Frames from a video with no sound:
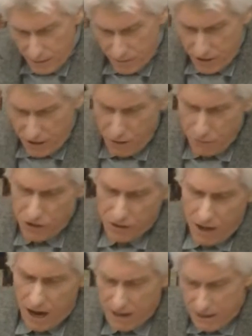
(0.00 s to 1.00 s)
there was a
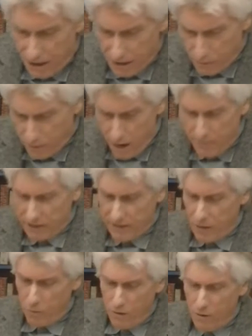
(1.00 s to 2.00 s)
huge clock hung
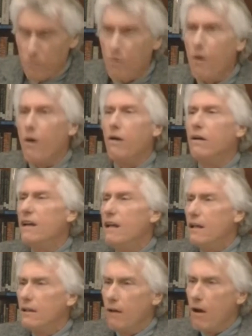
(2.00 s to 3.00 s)
prominently on one
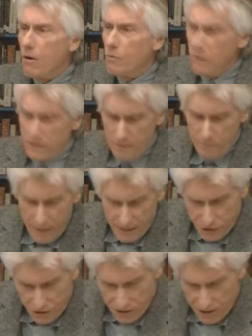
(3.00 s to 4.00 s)
wall. Long wooden
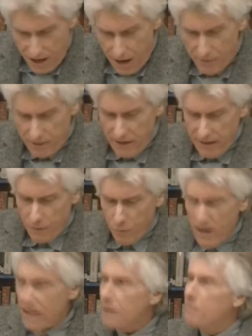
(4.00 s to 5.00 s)
benches
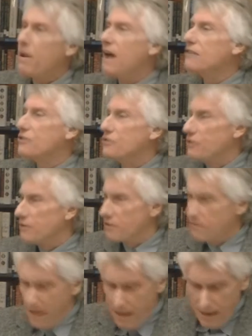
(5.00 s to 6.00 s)
accommodated waiting passengers.